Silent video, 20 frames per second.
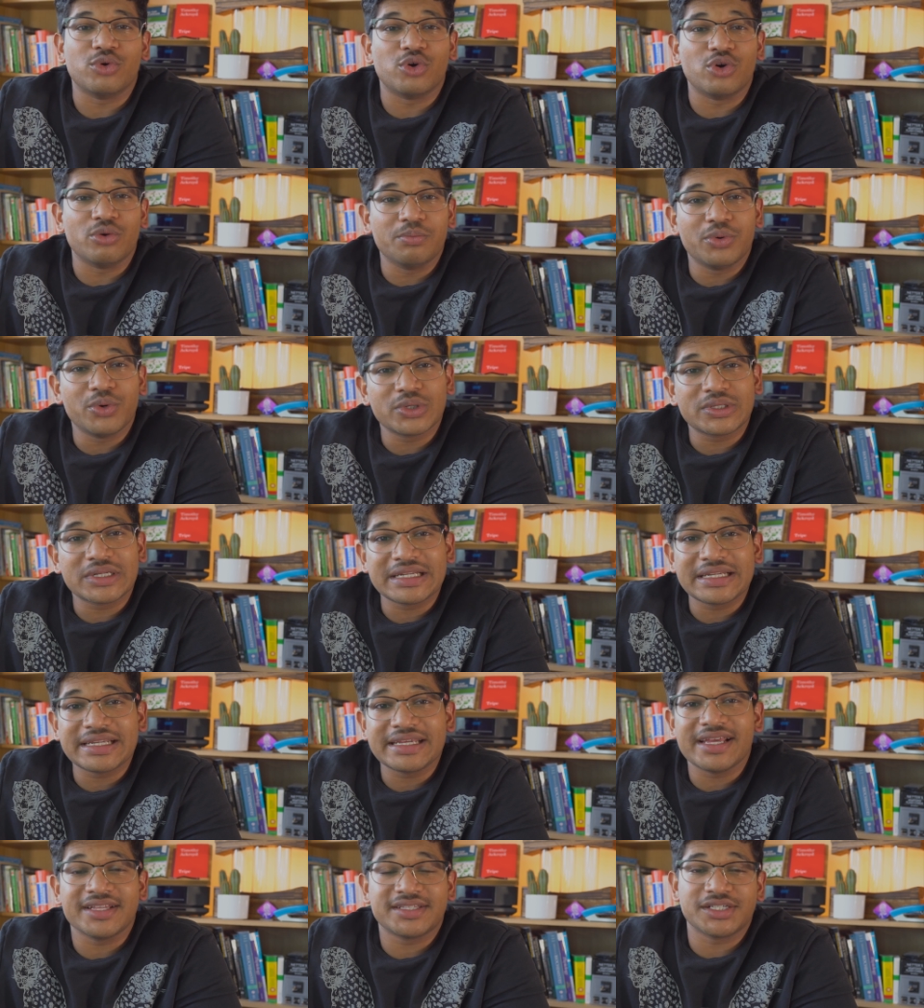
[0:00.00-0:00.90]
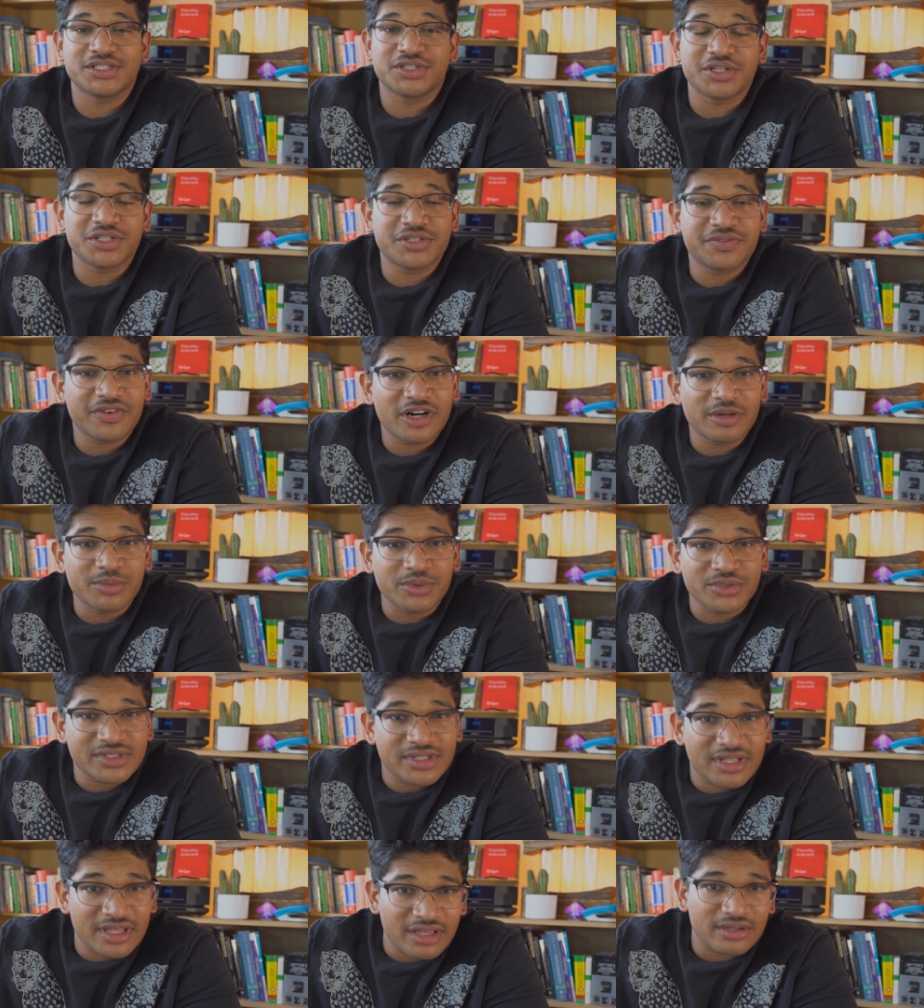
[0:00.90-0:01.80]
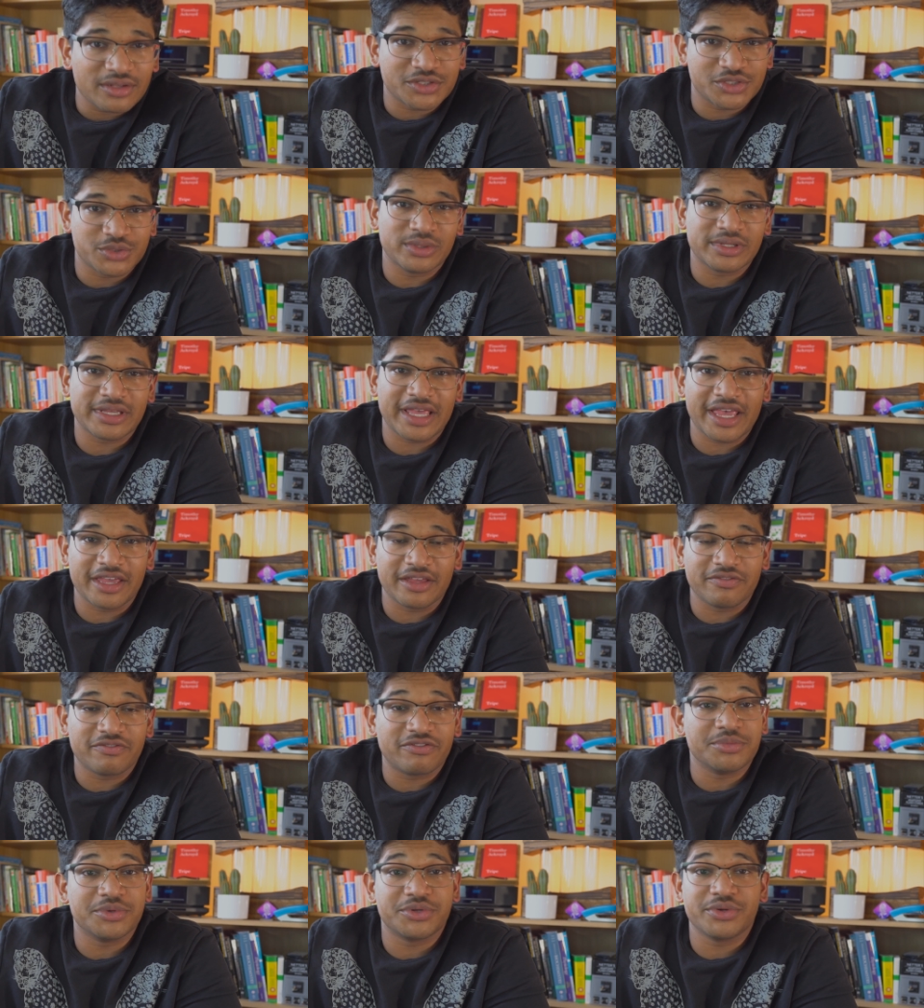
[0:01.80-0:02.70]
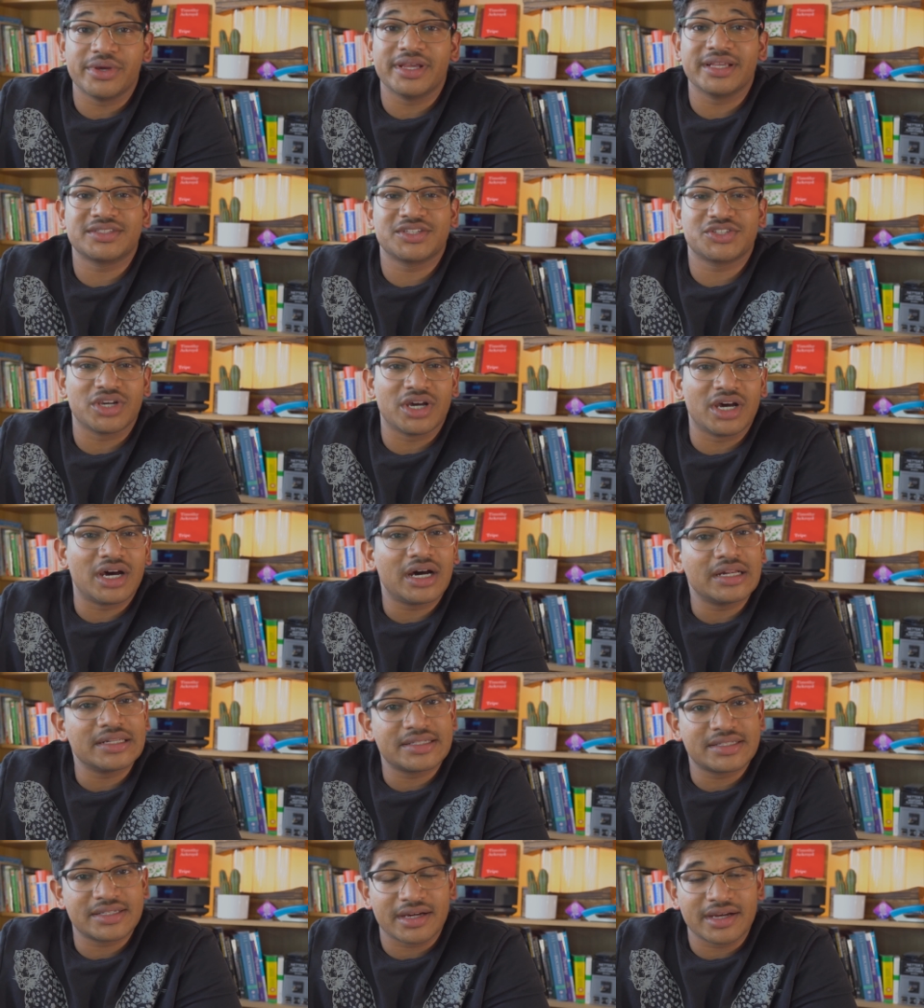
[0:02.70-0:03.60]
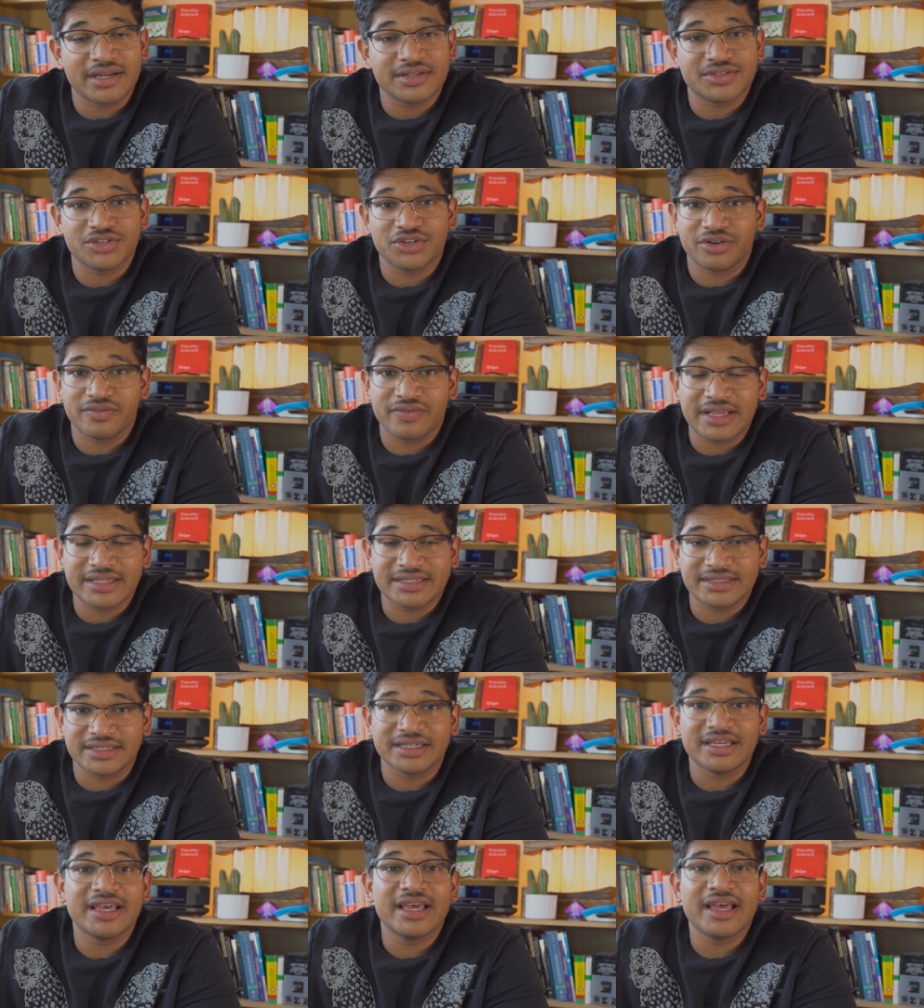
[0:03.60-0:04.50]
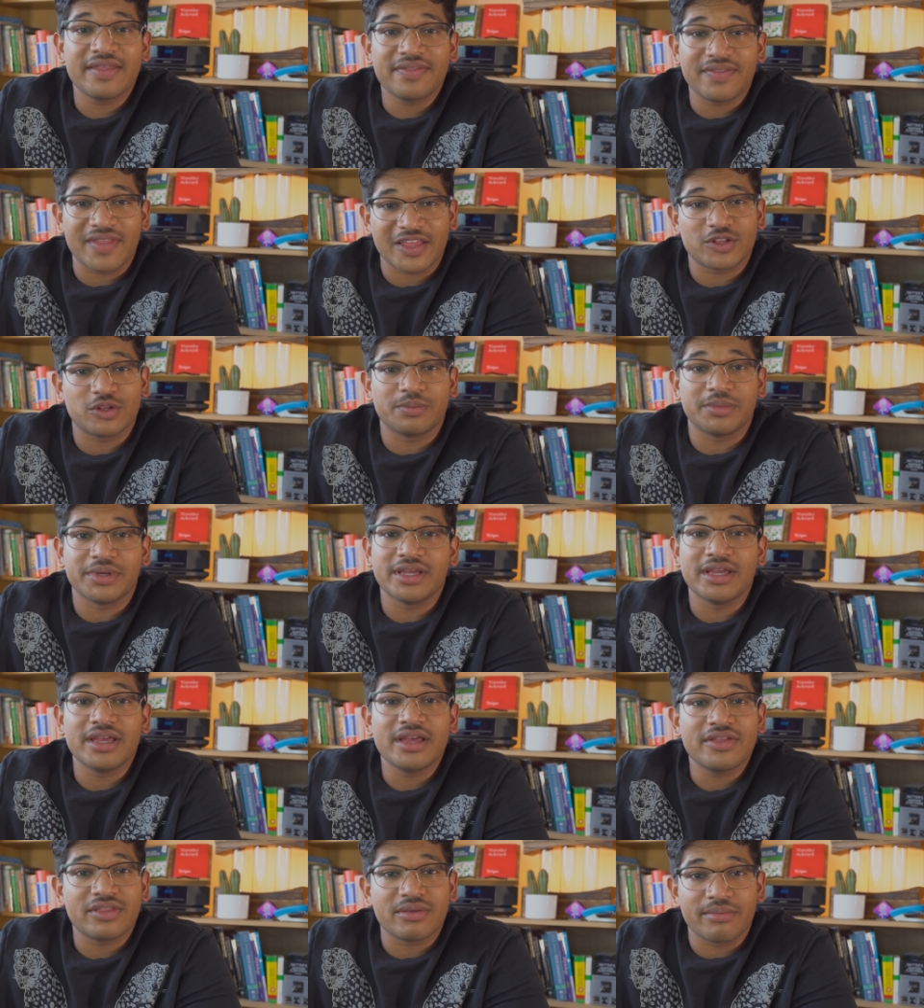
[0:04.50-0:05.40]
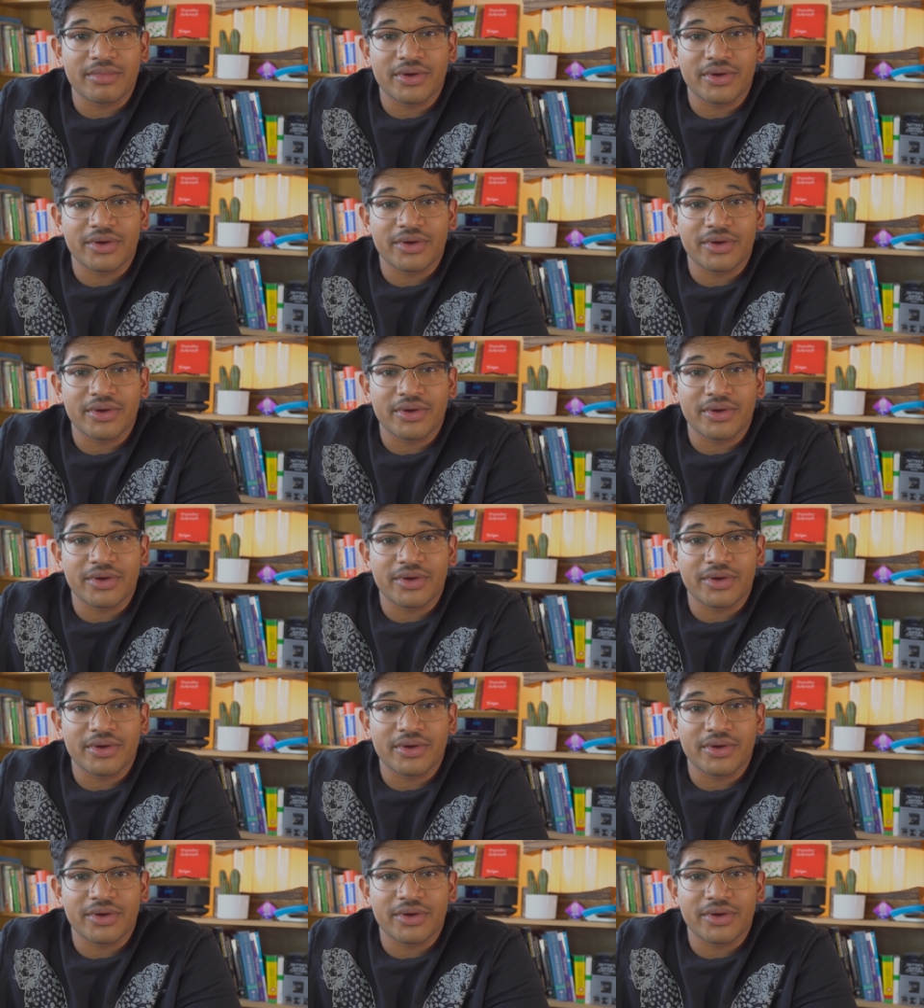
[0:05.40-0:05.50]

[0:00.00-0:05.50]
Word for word: More importantly, it's the transferable skills you'll gain from doing such a hard science at university that will be the